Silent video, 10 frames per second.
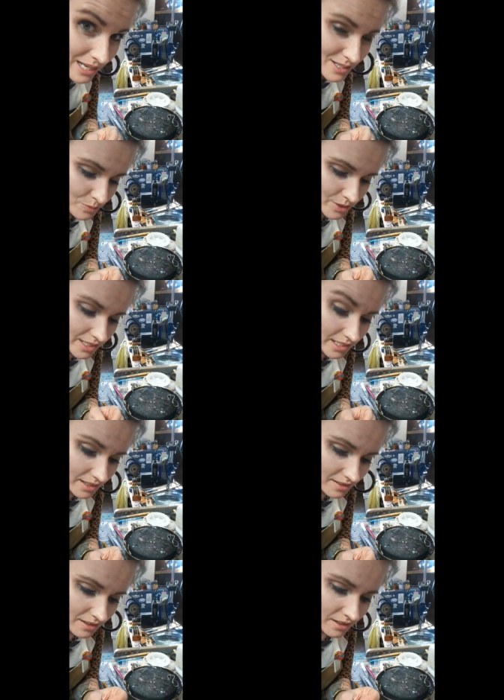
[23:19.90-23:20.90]
guess we'll
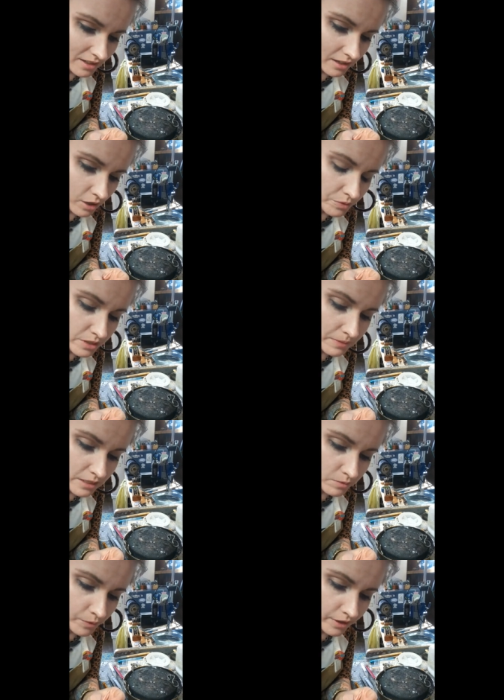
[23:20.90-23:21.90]
see. Almost
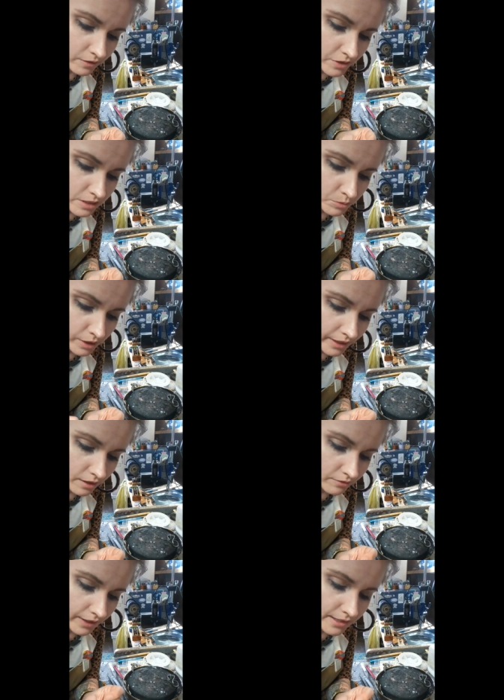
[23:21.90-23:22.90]
makes me wonder if it's more
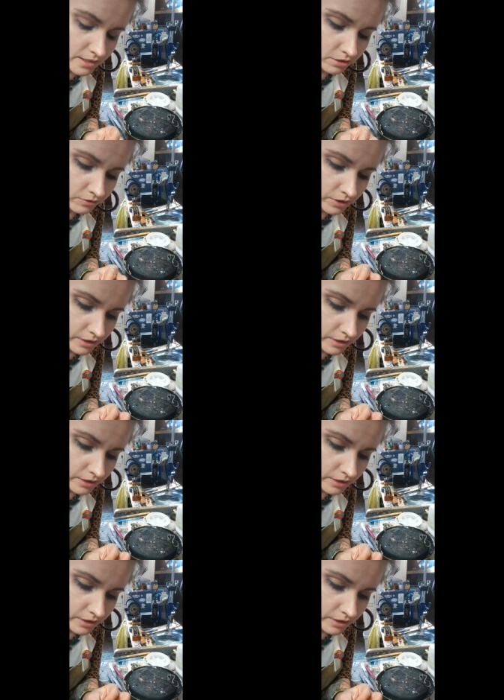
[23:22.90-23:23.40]
like a fine silver